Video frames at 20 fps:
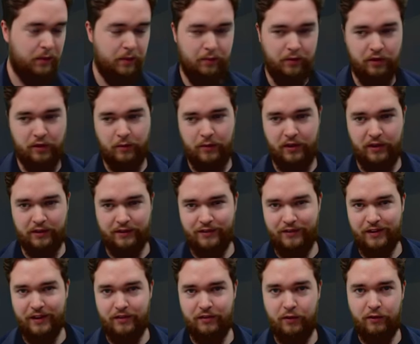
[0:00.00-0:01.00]
People are gonna be like,
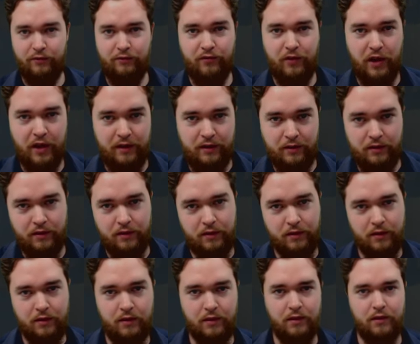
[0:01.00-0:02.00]
this guy's no fun.
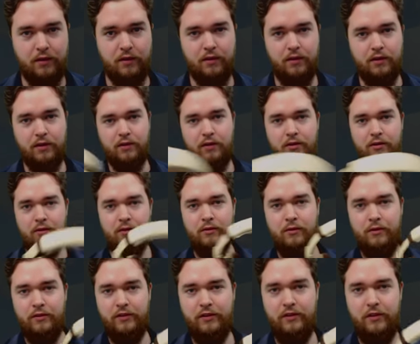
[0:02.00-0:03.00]

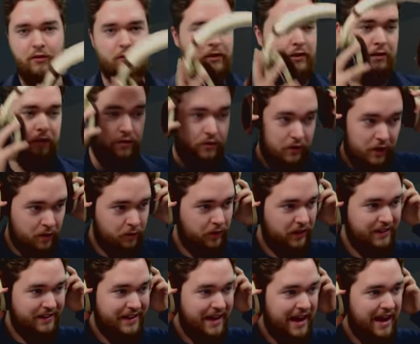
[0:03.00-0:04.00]
What's he doing? Trying to
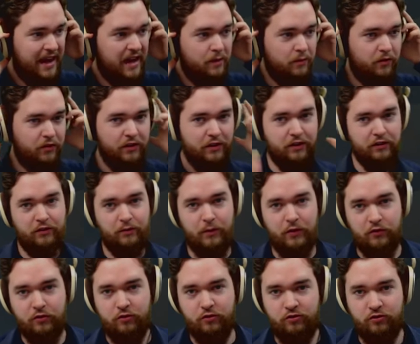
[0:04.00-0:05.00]
play games and he's
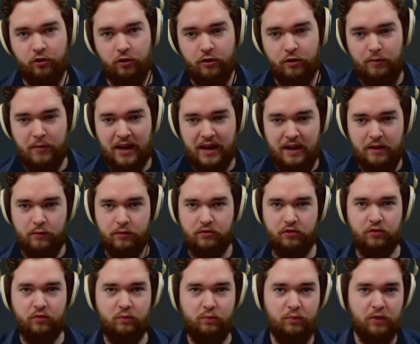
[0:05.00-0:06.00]
Mr. Stern Man with
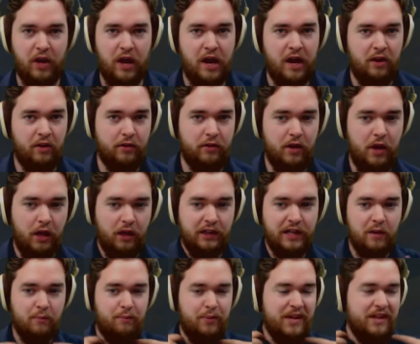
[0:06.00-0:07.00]
his collar.
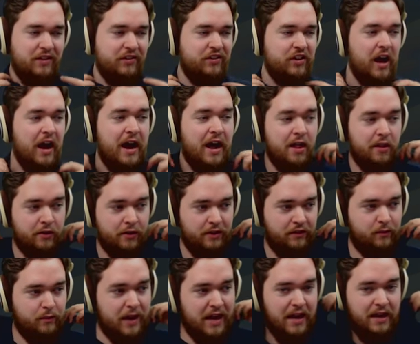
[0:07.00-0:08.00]
Look how big this collar
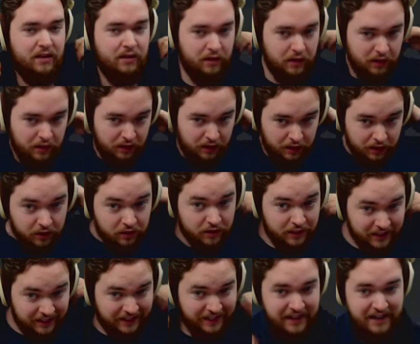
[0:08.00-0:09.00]
is, man!
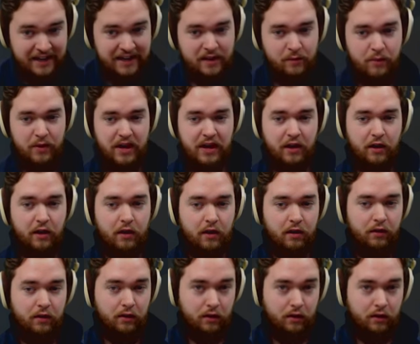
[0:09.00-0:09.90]
Couldn't get any bigger.